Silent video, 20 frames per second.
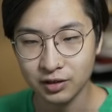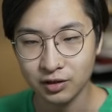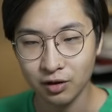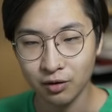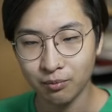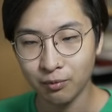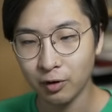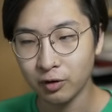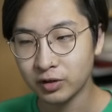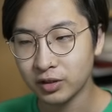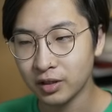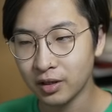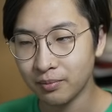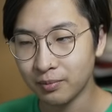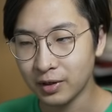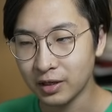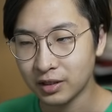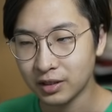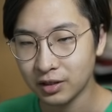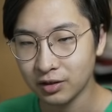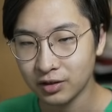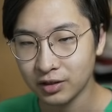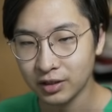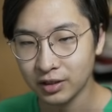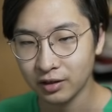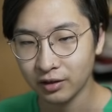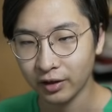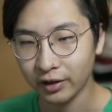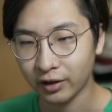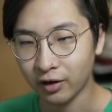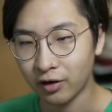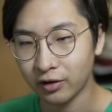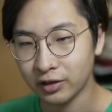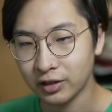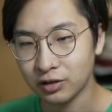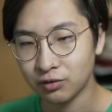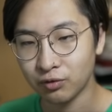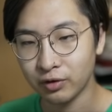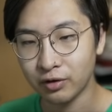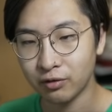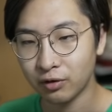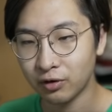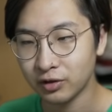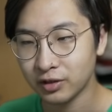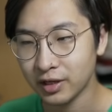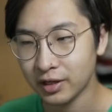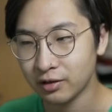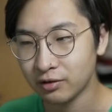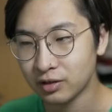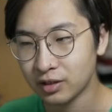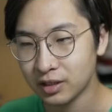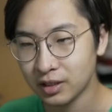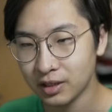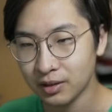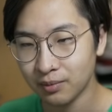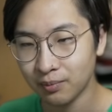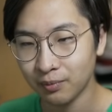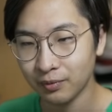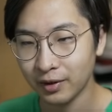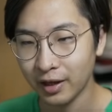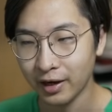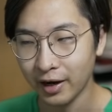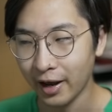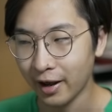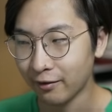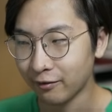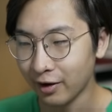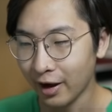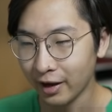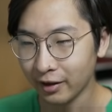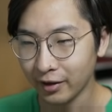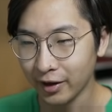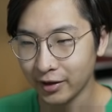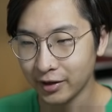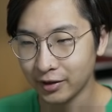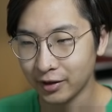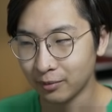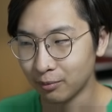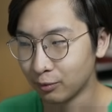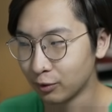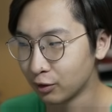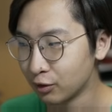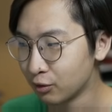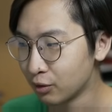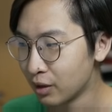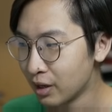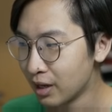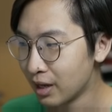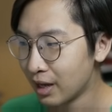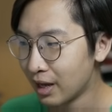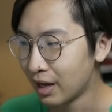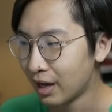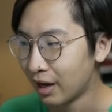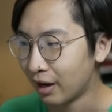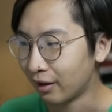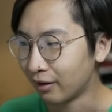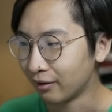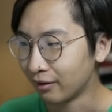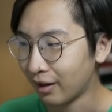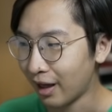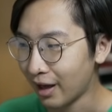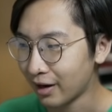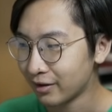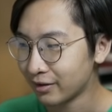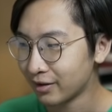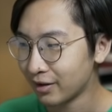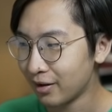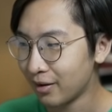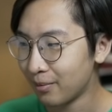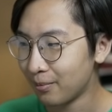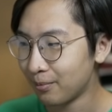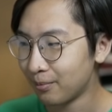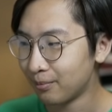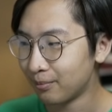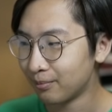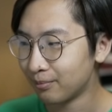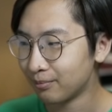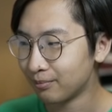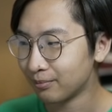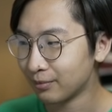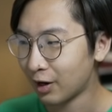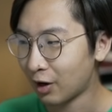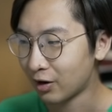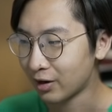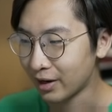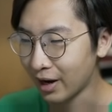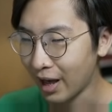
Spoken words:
So most of the B tiers here, like all these rerolls that you see that I have highlighted in blue, a lot of them are